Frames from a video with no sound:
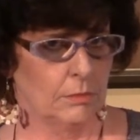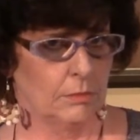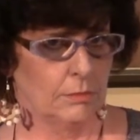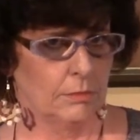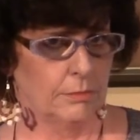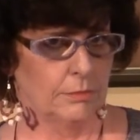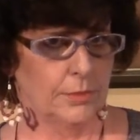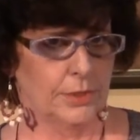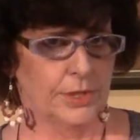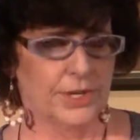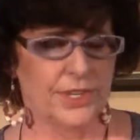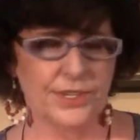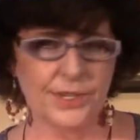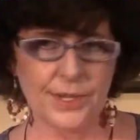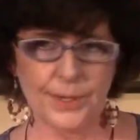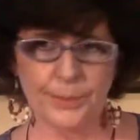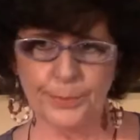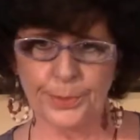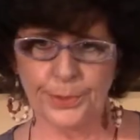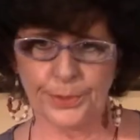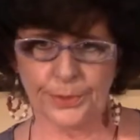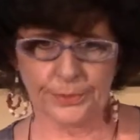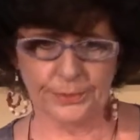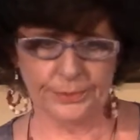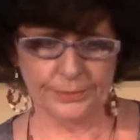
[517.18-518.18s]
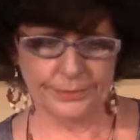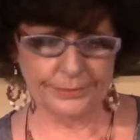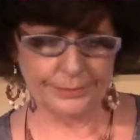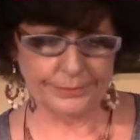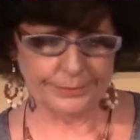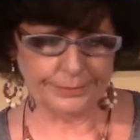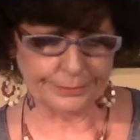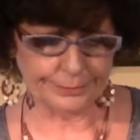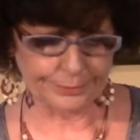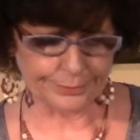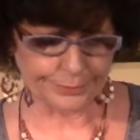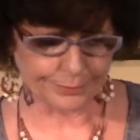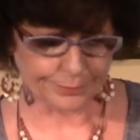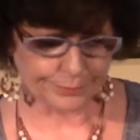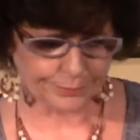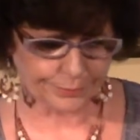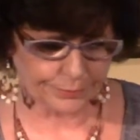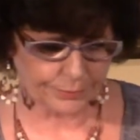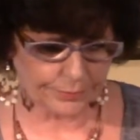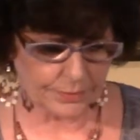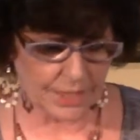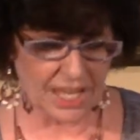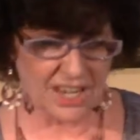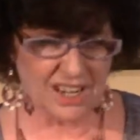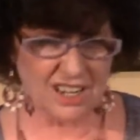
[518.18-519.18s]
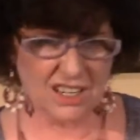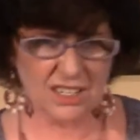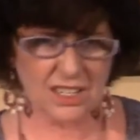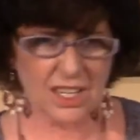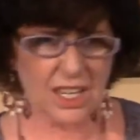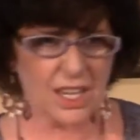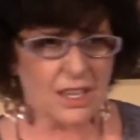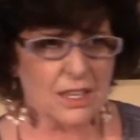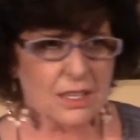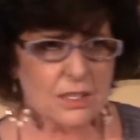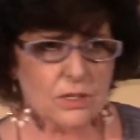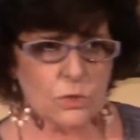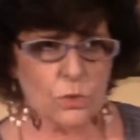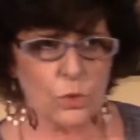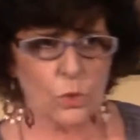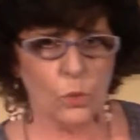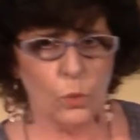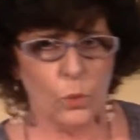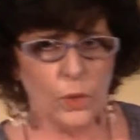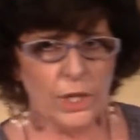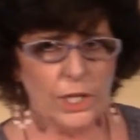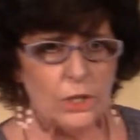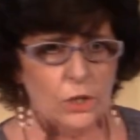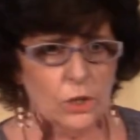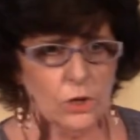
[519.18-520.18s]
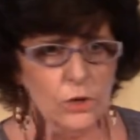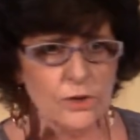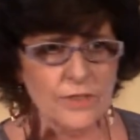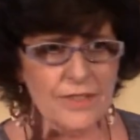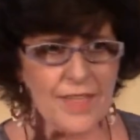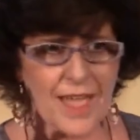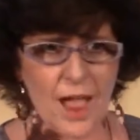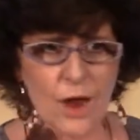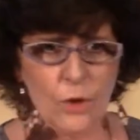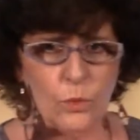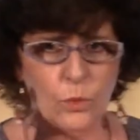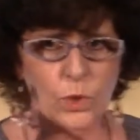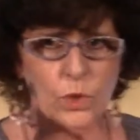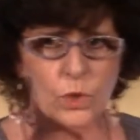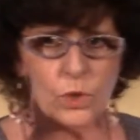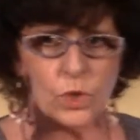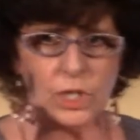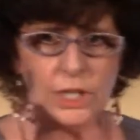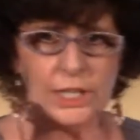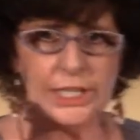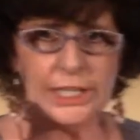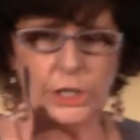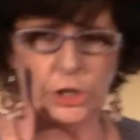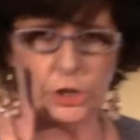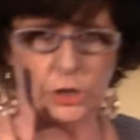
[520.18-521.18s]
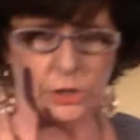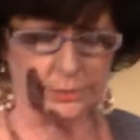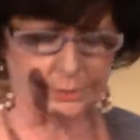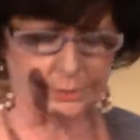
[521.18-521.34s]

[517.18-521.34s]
Pretty simple. And as kids, we learn that real clear.